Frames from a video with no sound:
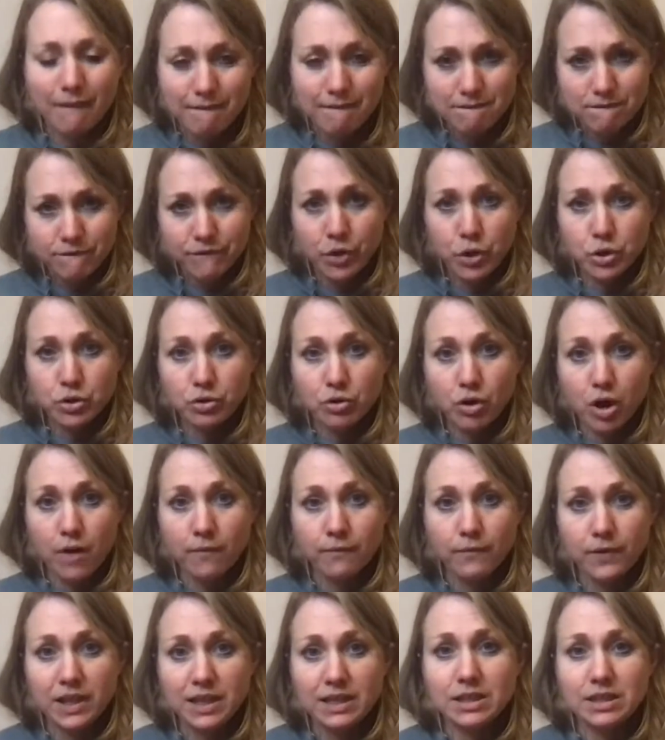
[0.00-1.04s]
photograph
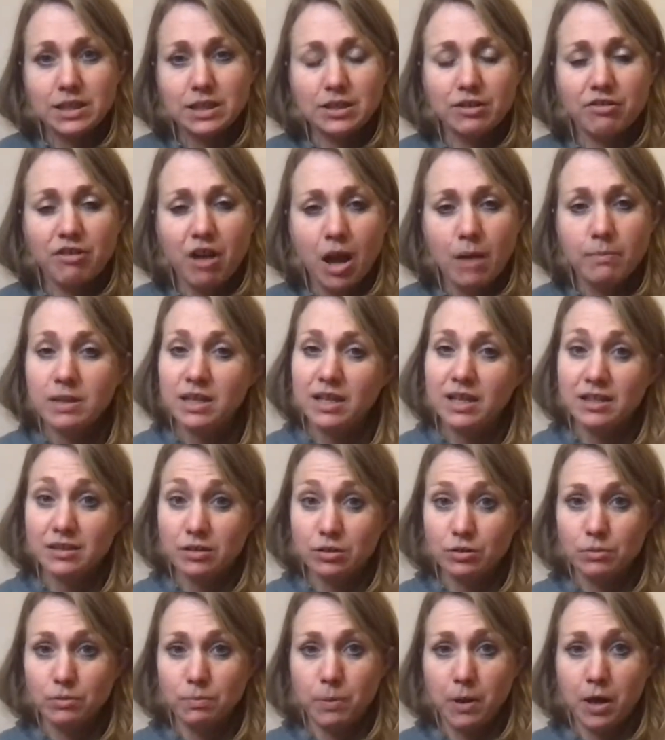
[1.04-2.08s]
for Instagram. It's
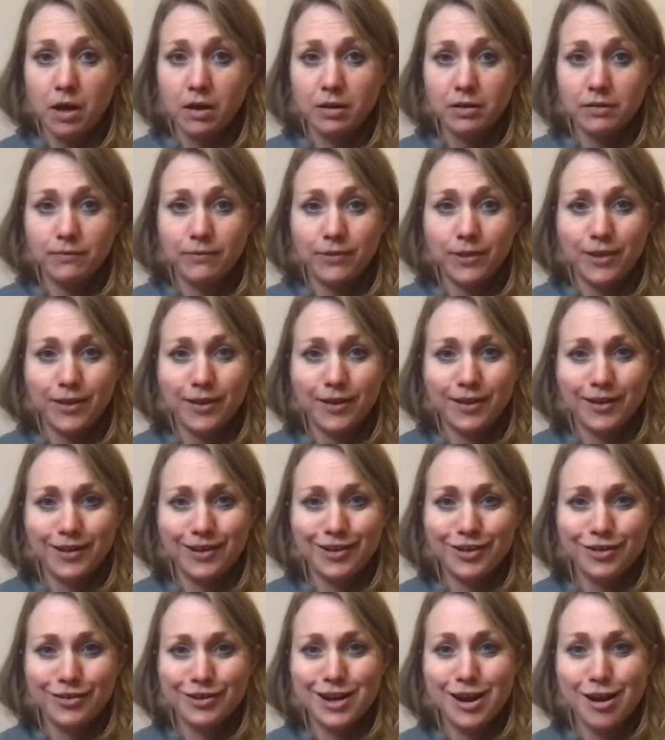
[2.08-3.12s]
all part of the,
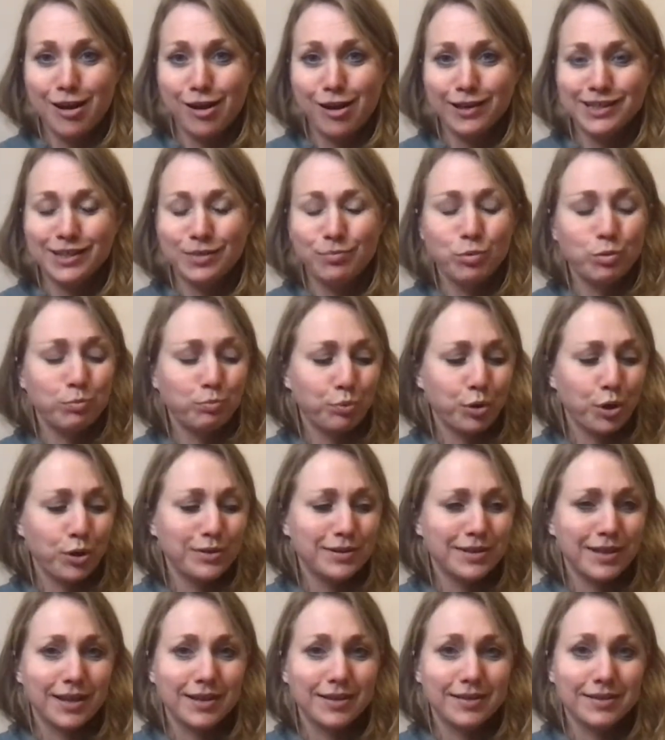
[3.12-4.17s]
enlightenment
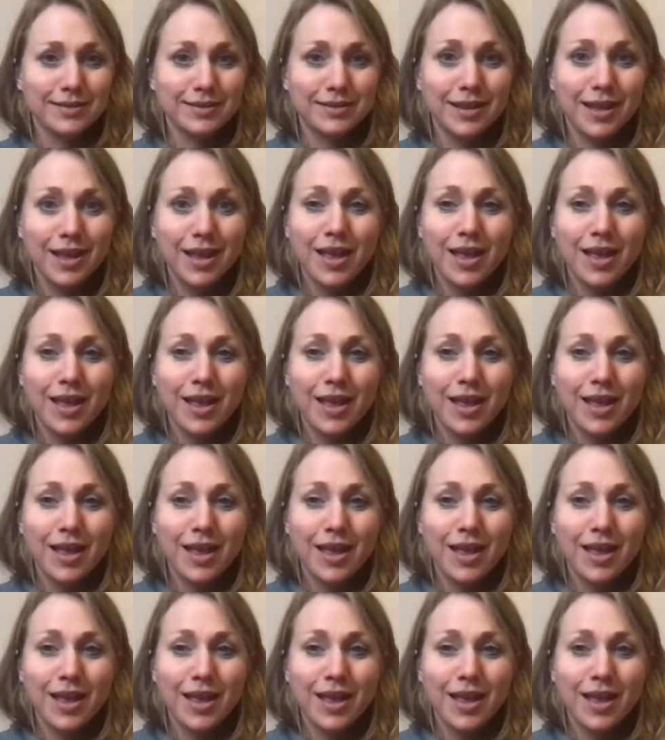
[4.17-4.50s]
process.